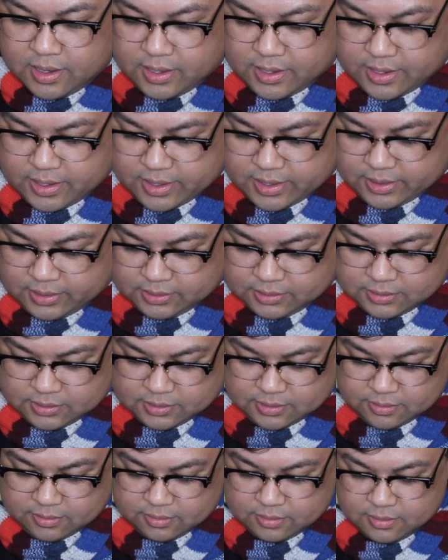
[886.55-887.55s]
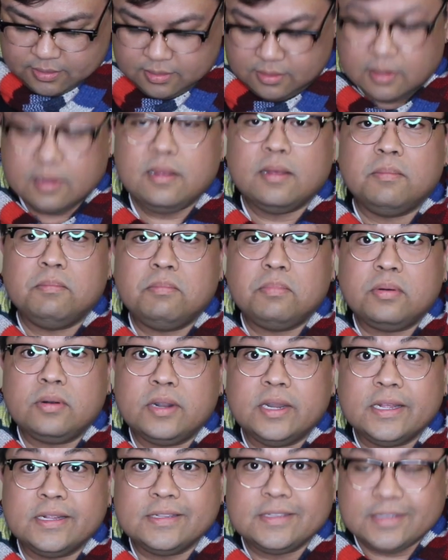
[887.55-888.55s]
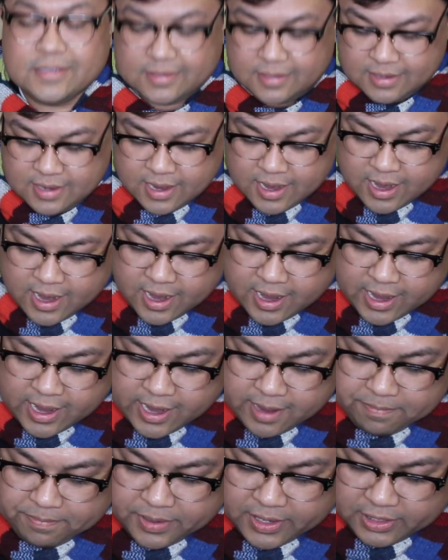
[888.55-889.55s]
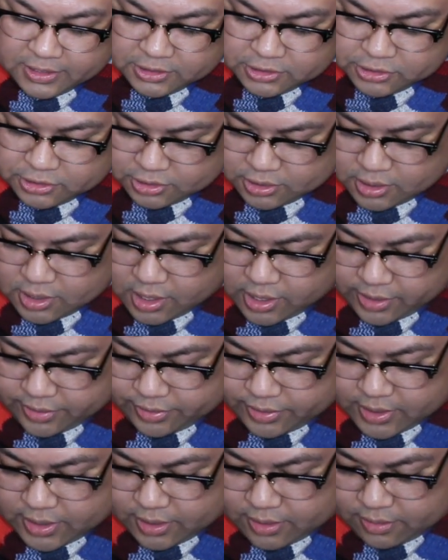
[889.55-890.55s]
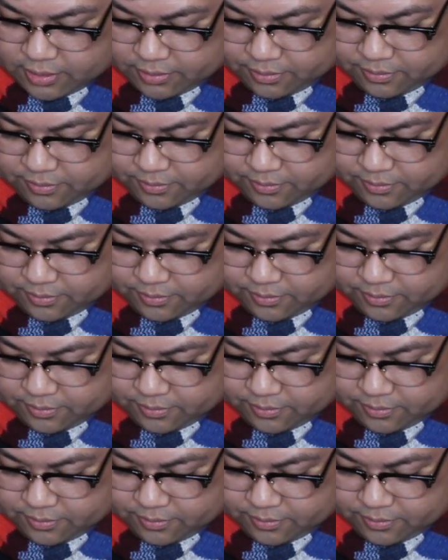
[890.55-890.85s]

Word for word: it prints a picture on there,